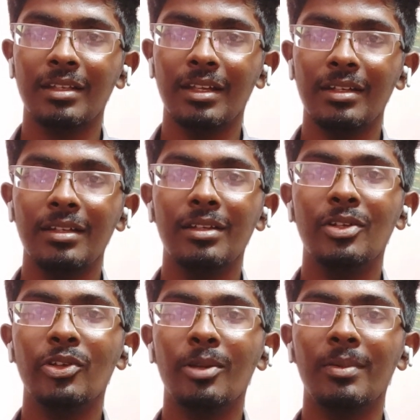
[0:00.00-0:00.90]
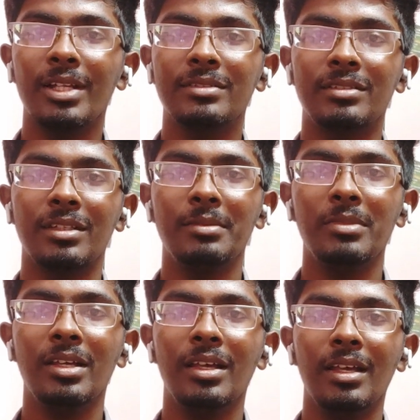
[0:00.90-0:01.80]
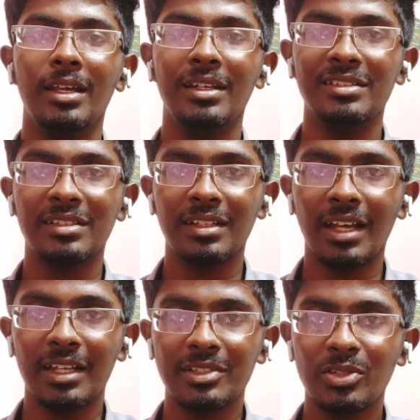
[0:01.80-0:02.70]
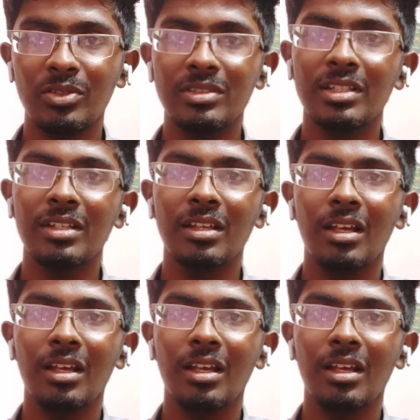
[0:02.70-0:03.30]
enter into your bloodstream. It is a carcinogen.